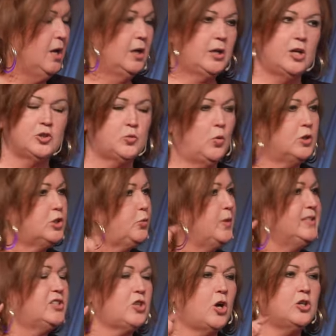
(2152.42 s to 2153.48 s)
Because once we
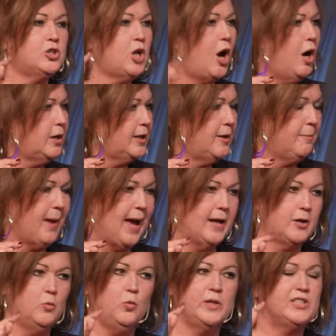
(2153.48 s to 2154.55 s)
start talking
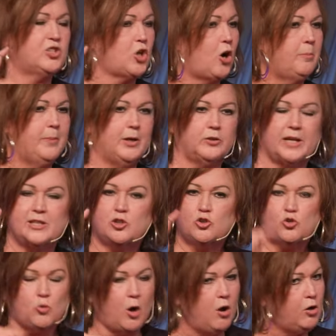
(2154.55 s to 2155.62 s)
about it, we start building
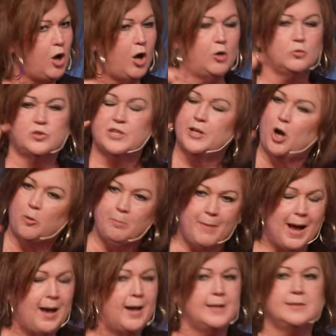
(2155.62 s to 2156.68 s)
strongholds in our
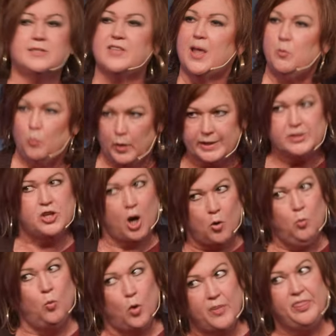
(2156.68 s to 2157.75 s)
minds that we
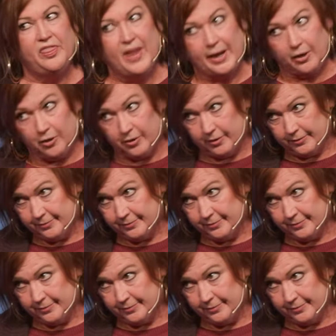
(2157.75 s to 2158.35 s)
don't want there.